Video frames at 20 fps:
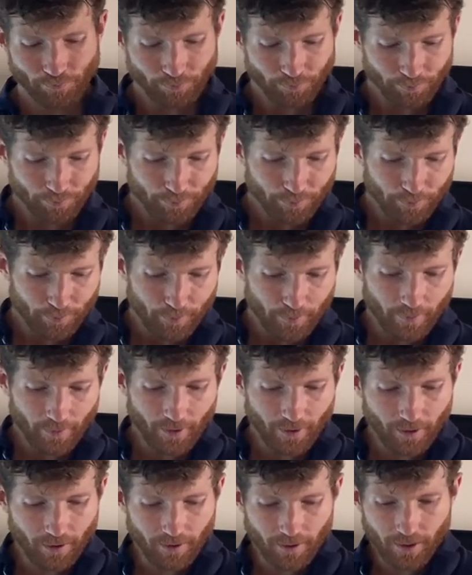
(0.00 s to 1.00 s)

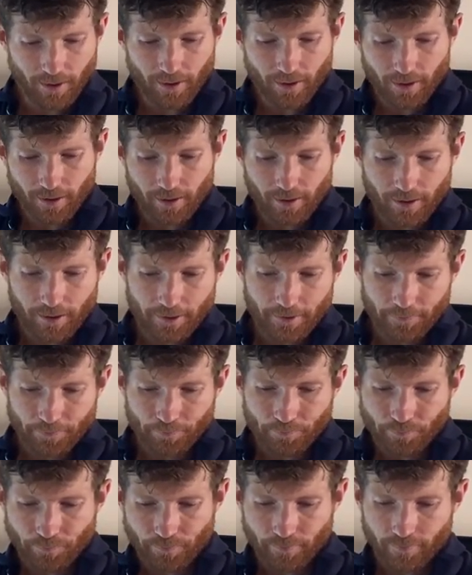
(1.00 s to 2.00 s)

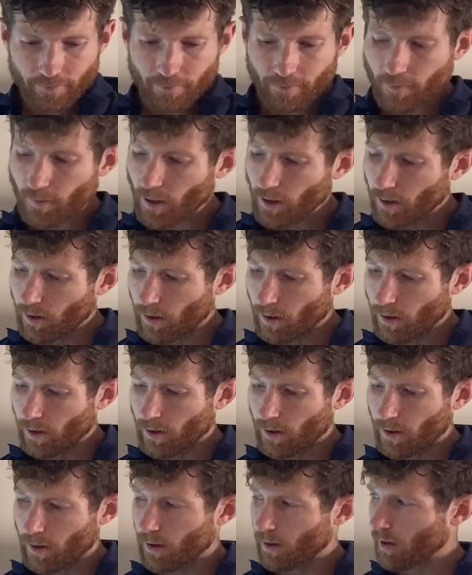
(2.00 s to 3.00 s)

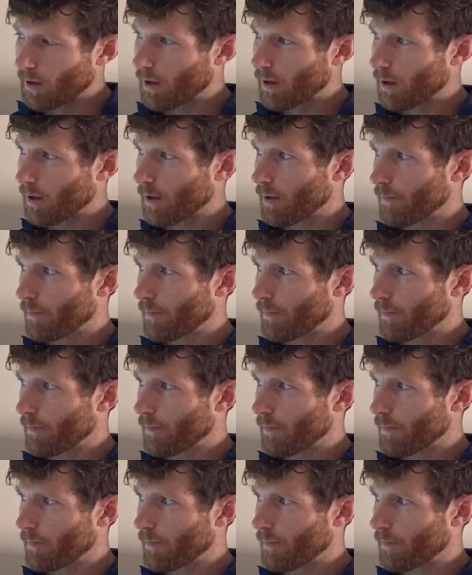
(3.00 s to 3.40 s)
Nobody speaks.